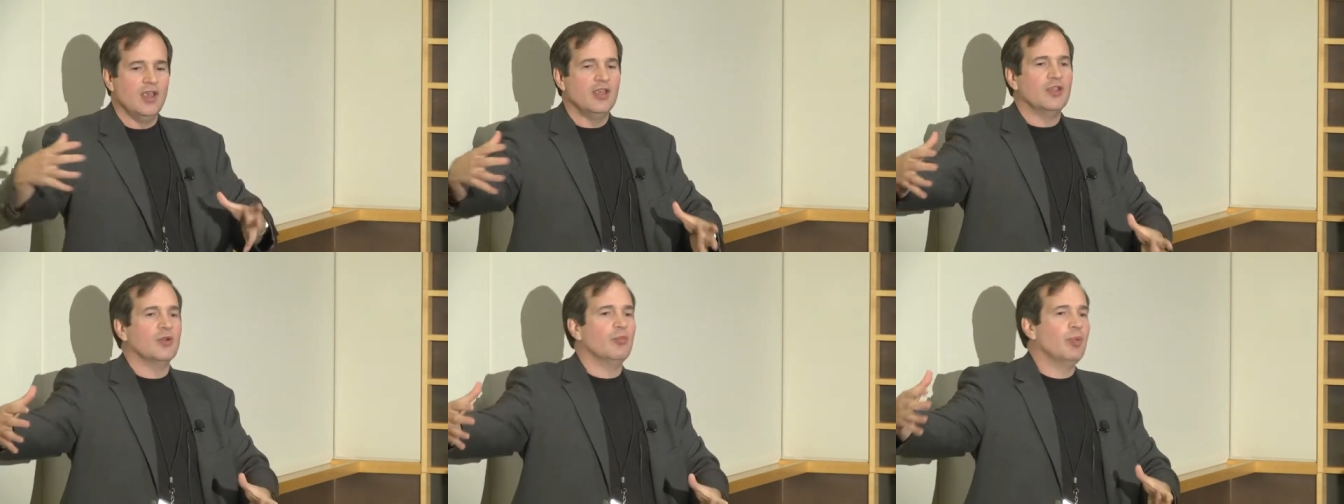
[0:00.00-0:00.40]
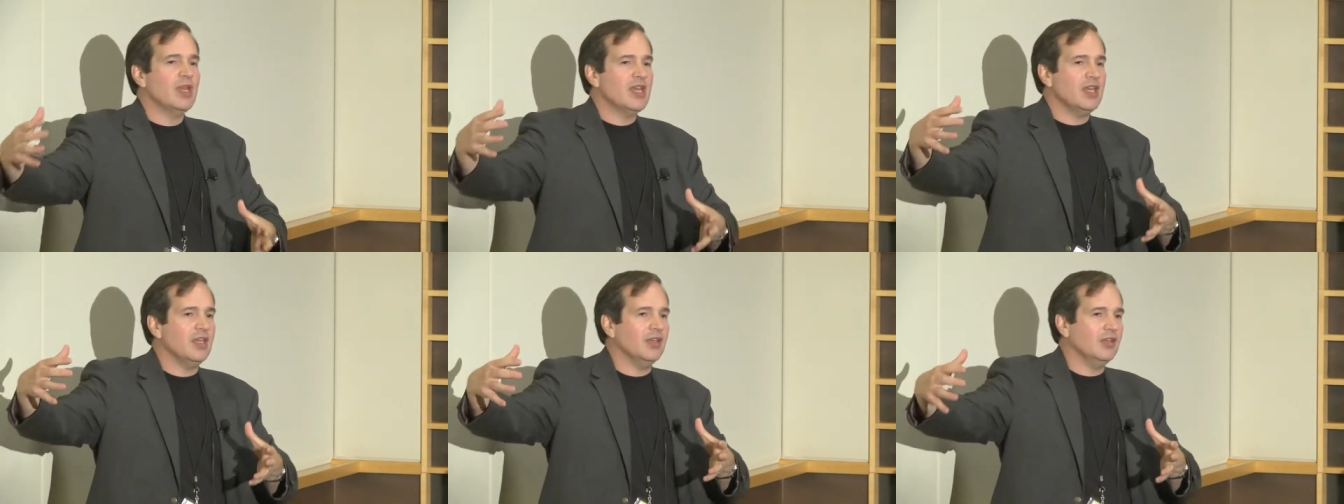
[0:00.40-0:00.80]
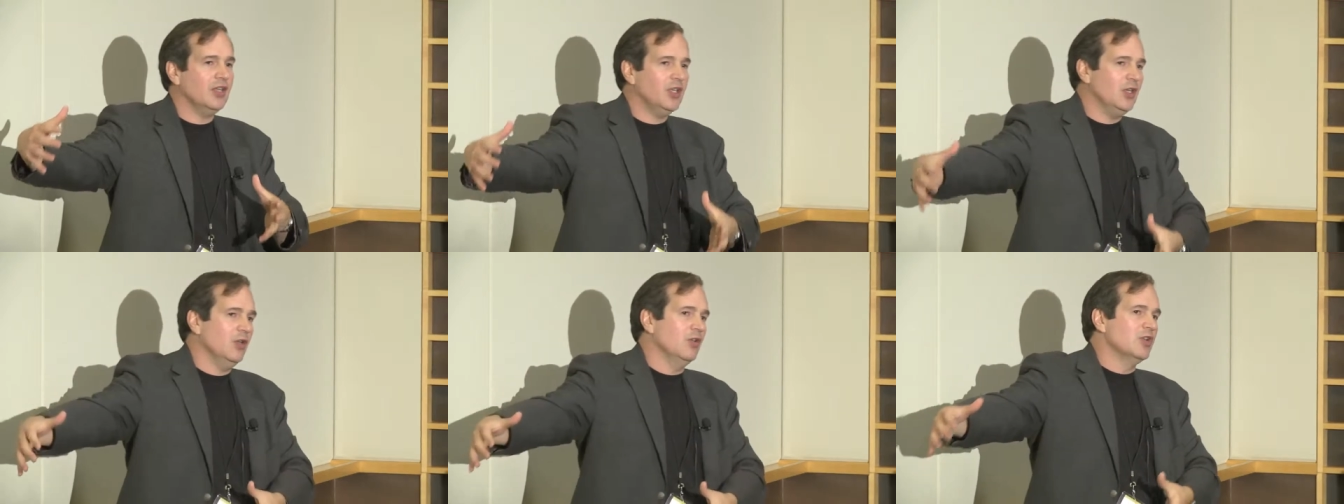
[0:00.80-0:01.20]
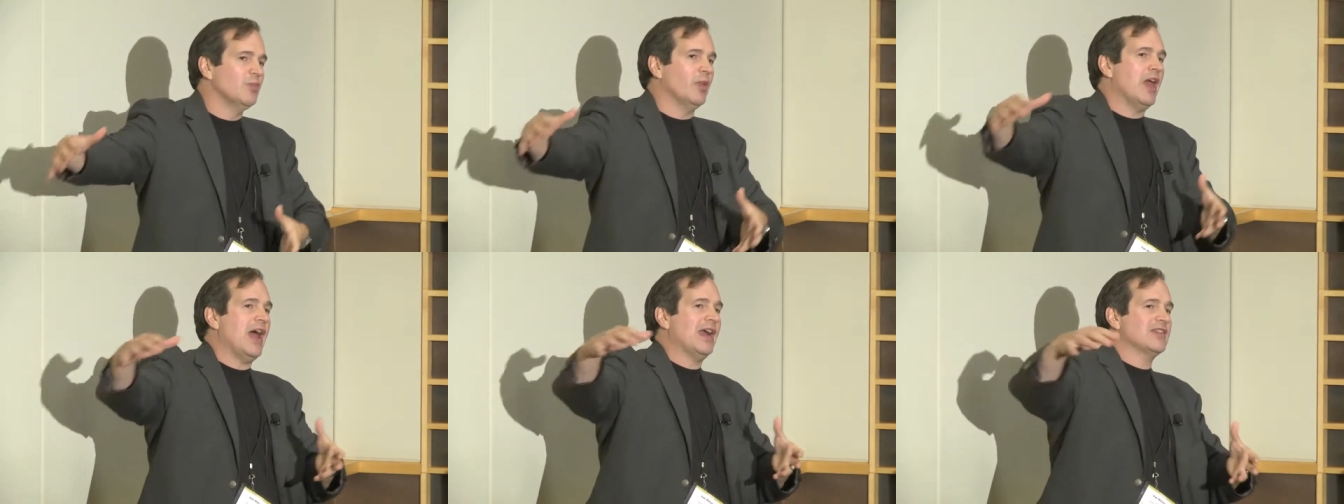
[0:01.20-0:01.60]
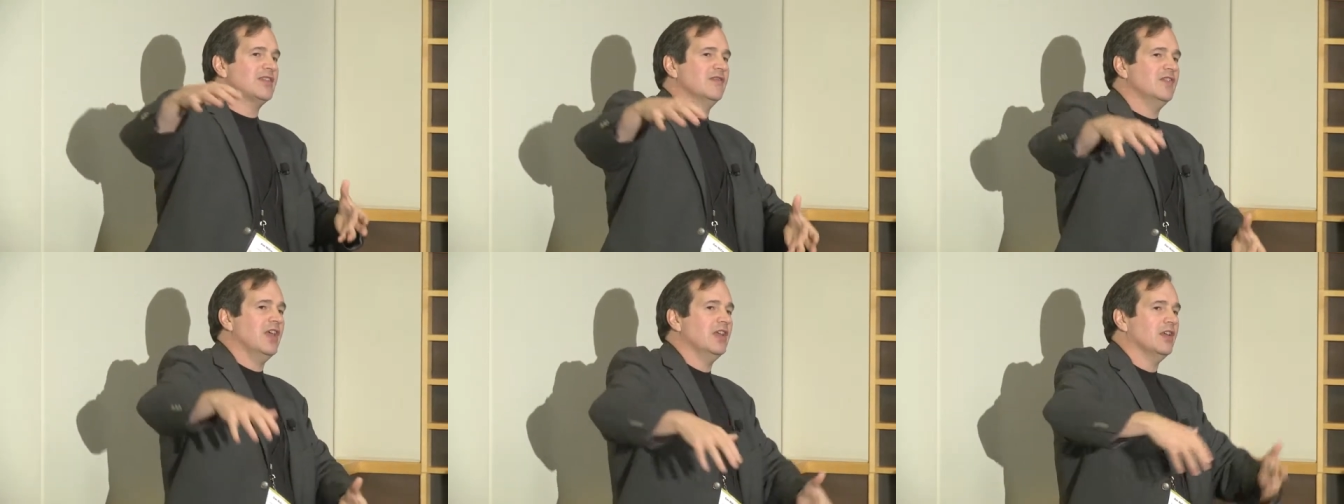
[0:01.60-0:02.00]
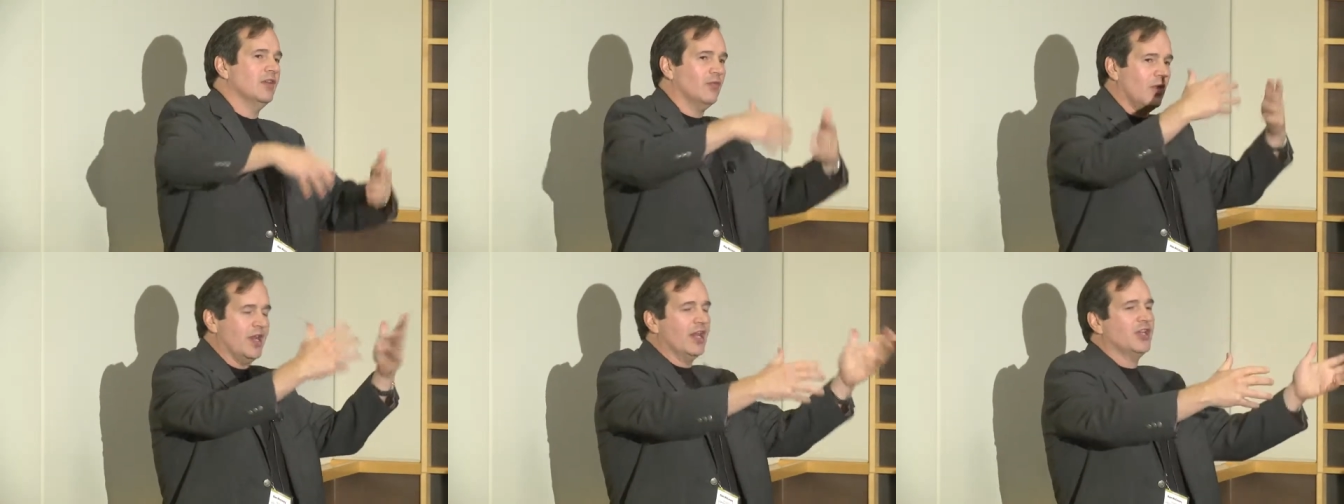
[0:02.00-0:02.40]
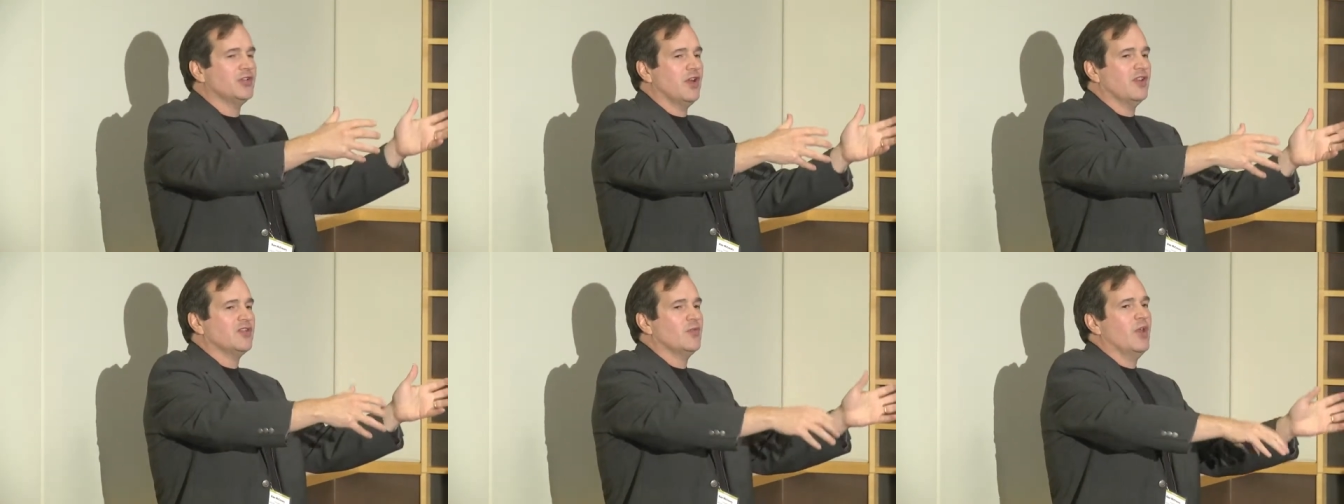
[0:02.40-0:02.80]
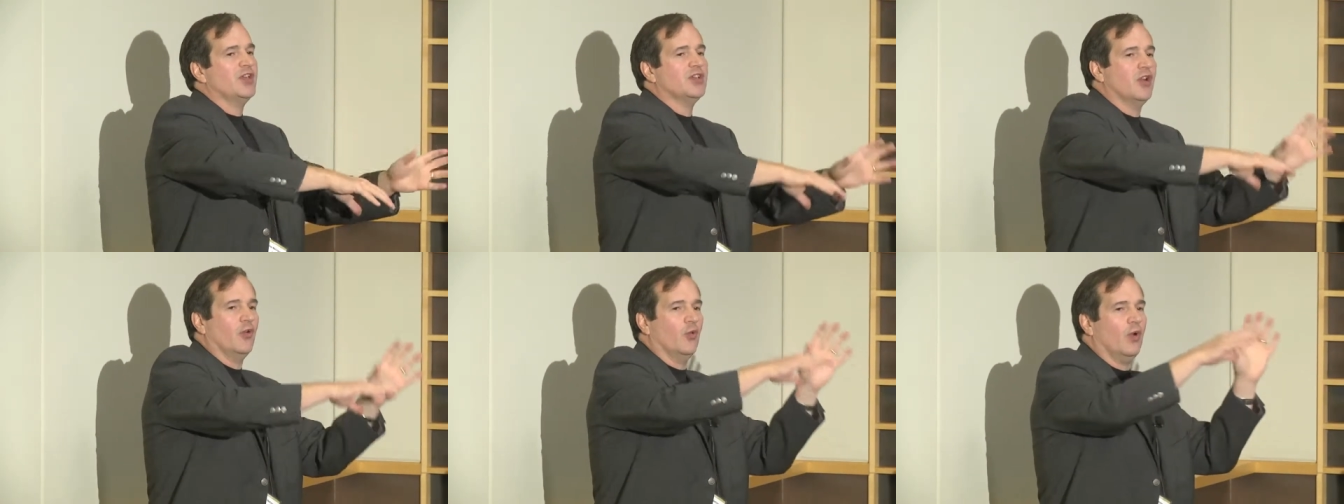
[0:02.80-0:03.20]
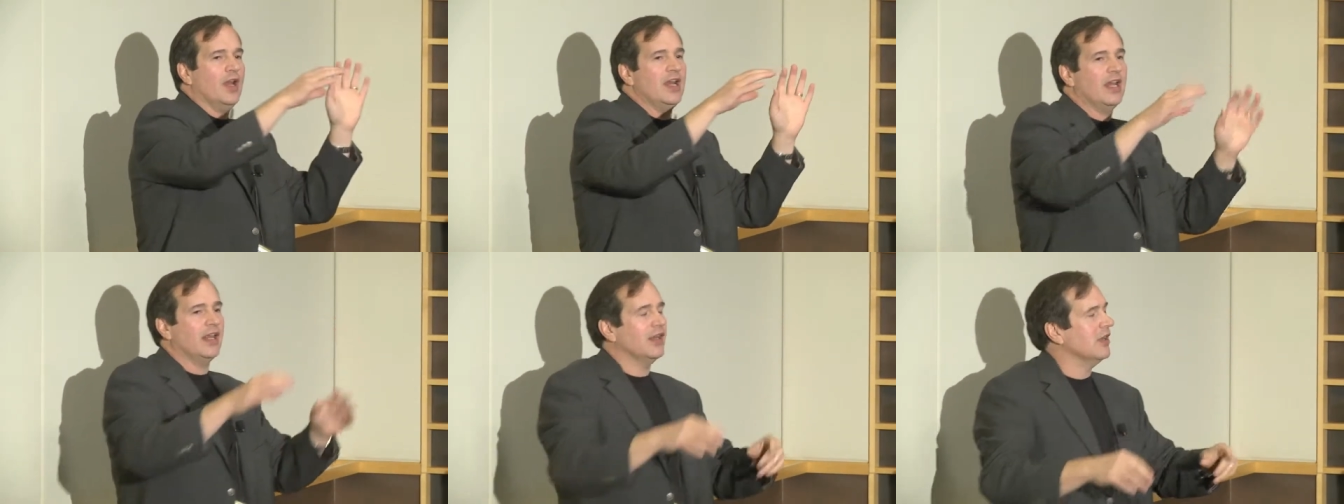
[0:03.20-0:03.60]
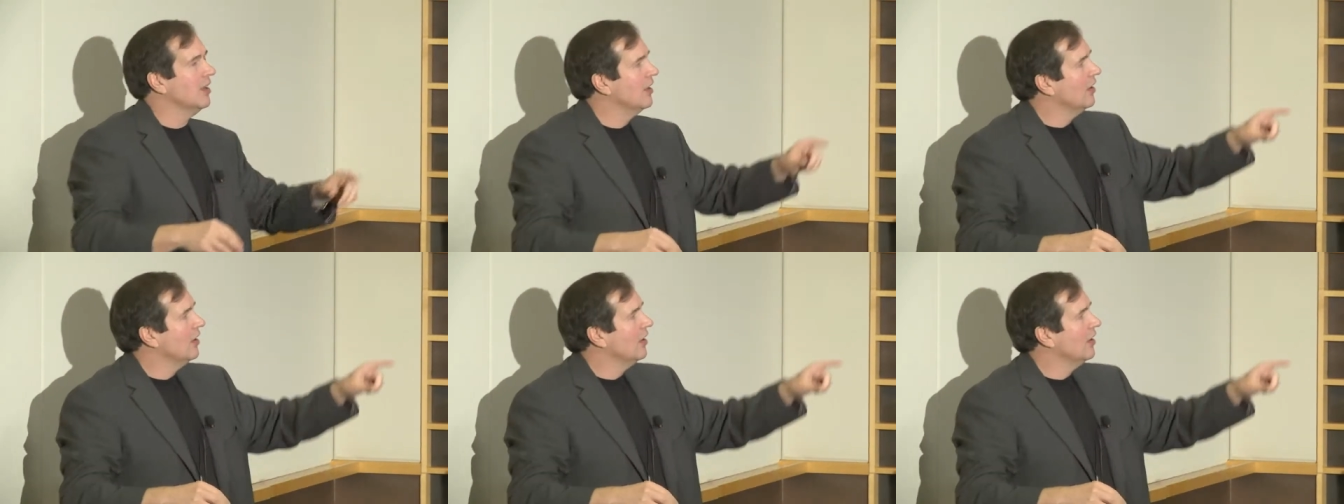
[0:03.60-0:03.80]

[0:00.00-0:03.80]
you're bringing in huge blocks of data, running a transformation and writing it.